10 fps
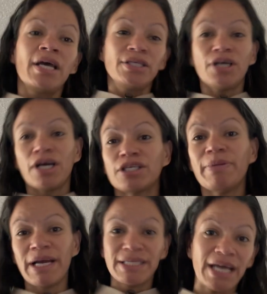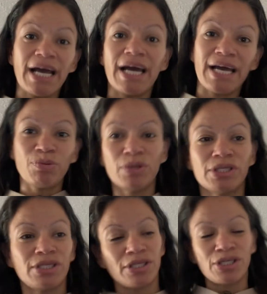talked to my dad
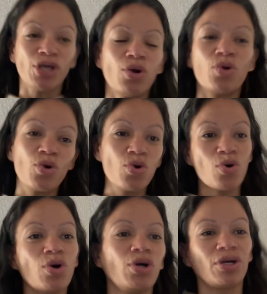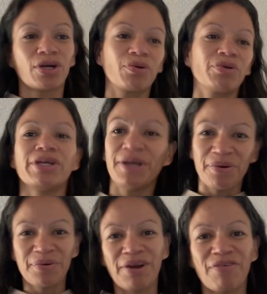was so cool, or,
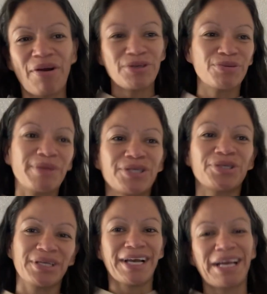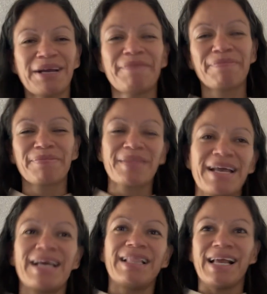whatever. I'm just picturing like
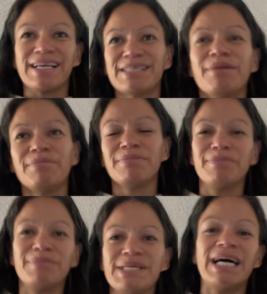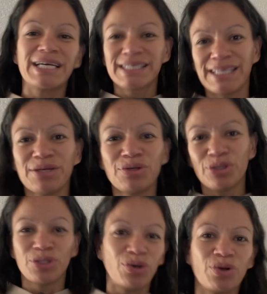like some young single
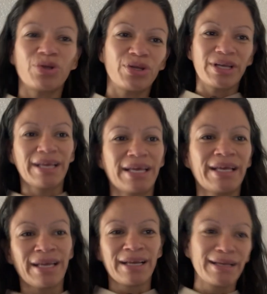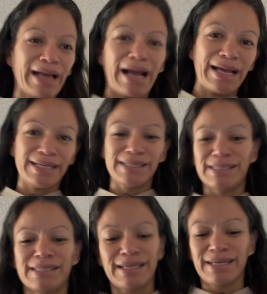adult
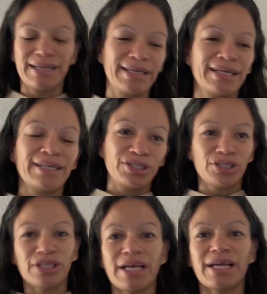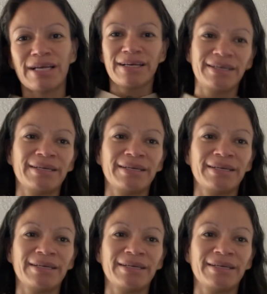guys, just like